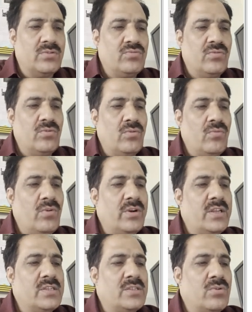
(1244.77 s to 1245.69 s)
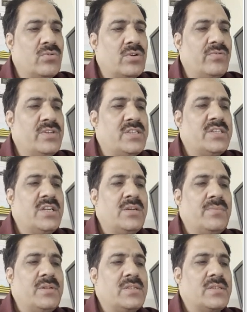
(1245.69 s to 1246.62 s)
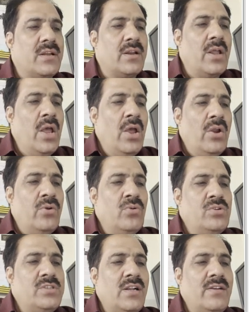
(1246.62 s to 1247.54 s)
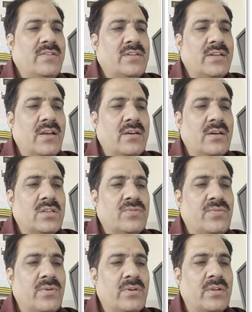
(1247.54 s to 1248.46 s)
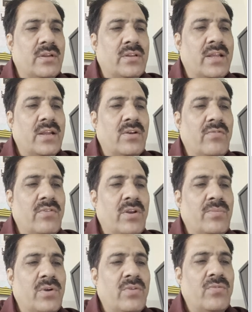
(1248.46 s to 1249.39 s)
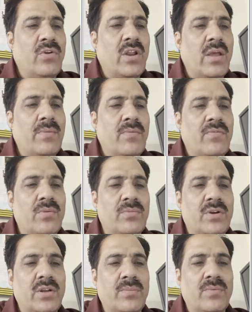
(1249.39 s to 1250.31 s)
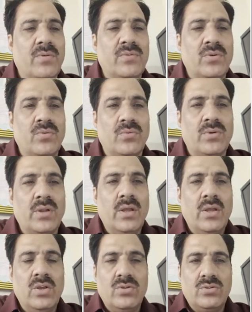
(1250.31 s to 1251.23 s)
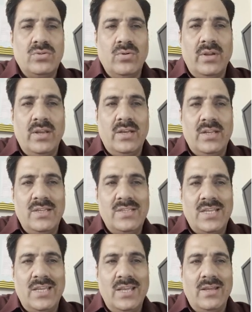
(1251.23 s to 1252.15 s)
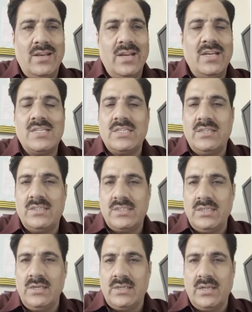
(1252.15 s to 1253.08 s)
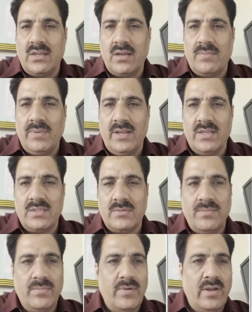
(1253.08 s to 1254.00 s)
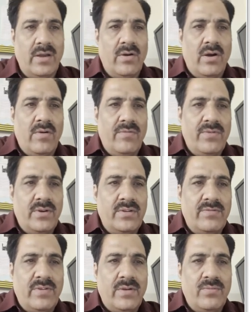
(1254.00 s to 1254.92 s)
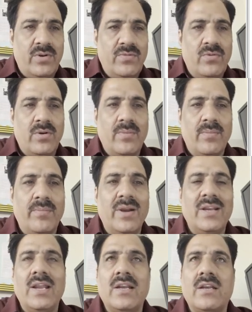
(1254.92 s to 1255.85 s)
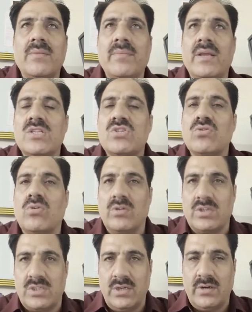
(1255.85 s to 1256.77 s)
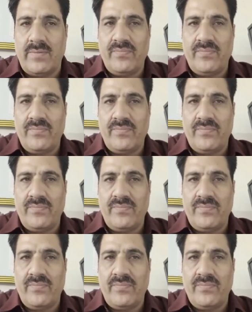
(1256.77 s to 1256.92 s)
So what is the question? Which statement is correct? No cell division occurs further than 1.4 mm from the tip of the root. So it is here, it's still taking place for the 1.4 mm, but it remains constant.